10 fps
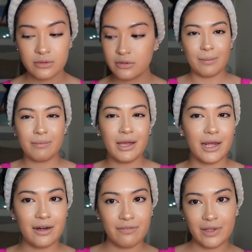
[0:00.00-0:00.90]
I'm
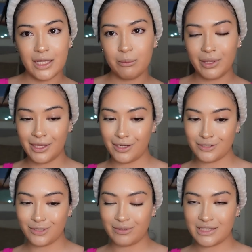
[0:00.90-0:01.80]
kind of feeling pinky
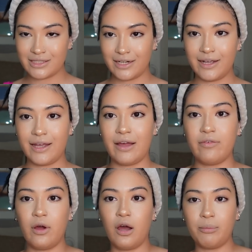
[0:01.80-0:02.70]
tones today. I have
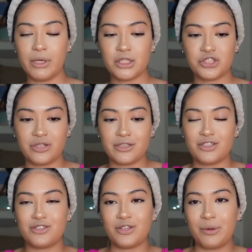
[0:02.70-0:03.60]
a hot pink shirt,
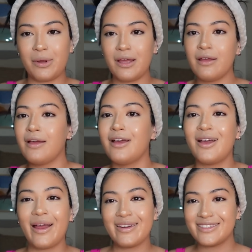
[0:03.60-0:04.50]
so
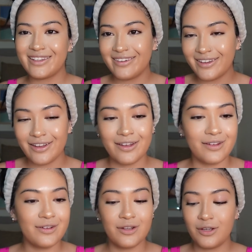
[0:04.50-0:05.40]
I'm just
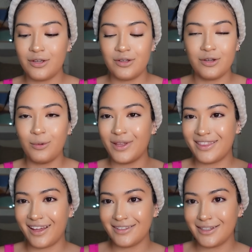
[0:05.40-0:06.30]
gonna go with
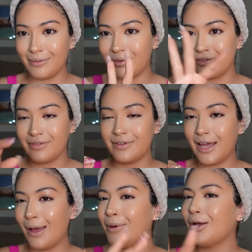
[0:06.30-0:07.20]
that type of,
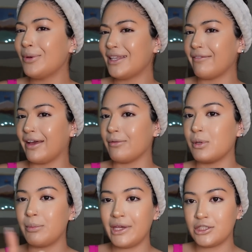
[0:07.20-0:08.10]
I'm gonna go with that
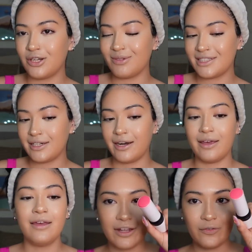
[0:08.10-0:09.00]
vibe, pink tones today.
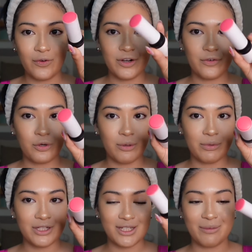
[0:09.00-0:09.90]
Therefore, for cream
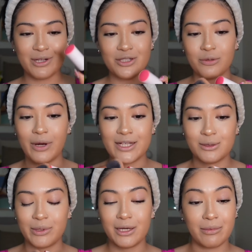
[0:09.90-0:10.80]
blush, I'm gonna do
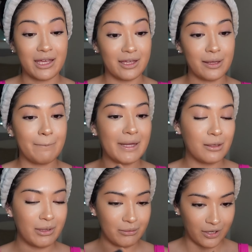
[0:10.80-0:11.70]
Raspberry by
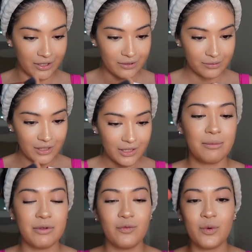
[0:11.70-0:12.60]
Makeup by Mario. And
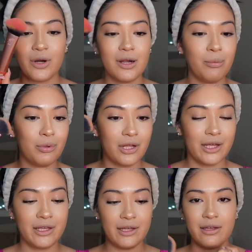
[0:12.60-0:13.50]
before
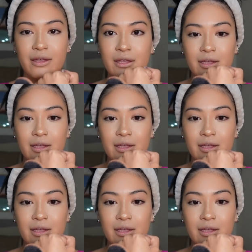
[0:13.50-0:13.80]
applying it,